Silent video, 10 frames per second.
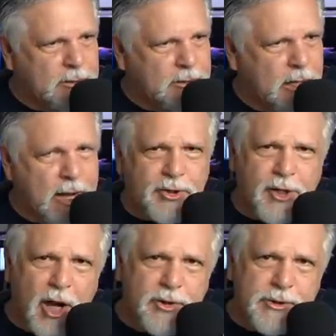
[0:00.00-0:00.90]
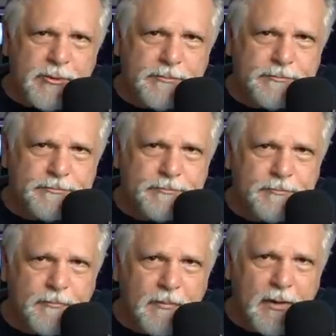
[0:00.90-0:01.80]
$100,
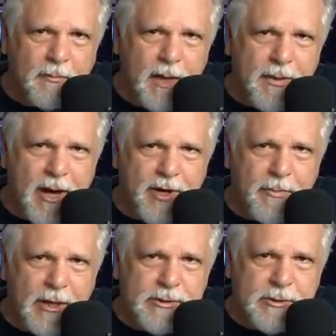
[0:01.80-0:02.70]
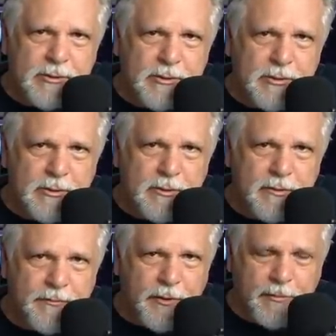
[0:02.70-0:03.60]
maybe $100
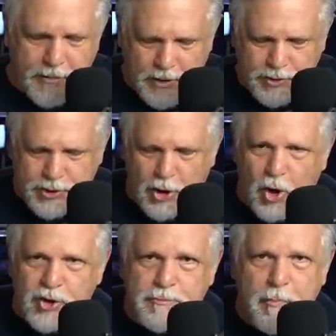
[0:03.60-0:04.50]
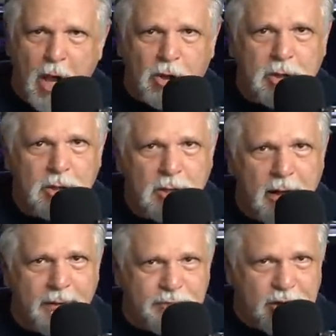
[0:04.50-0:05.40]
for, you know, just a large bulk
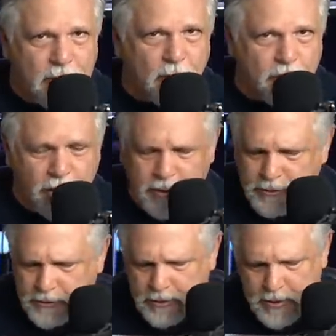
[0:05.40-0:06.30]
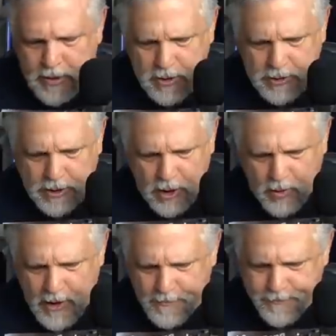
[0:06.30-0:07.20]
of General Cure.
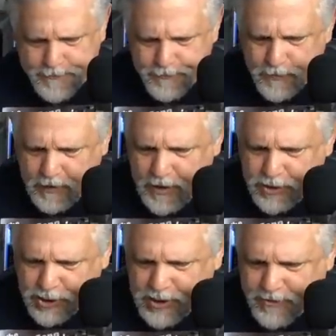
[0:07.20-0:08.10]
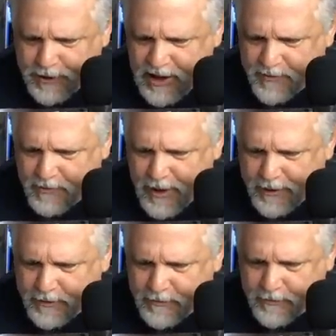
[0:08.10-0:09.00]
So just something to keep in
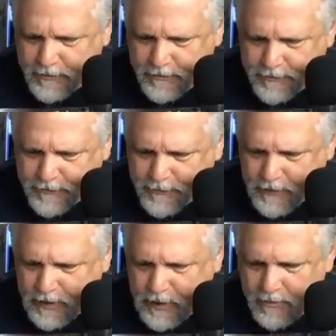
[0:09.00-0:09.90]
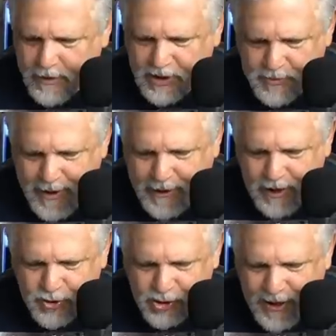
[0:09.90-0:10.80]
mind, because
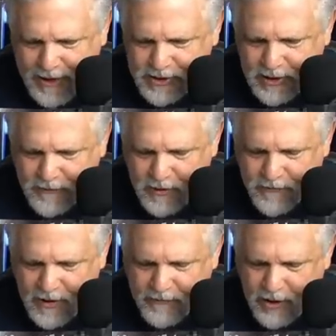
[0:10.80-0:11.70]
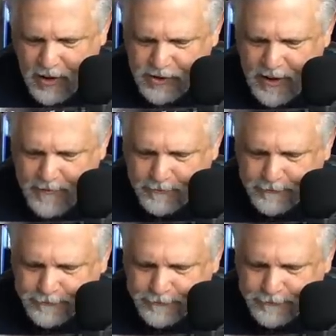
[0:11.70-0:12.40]
medications can sit for a very, very long time.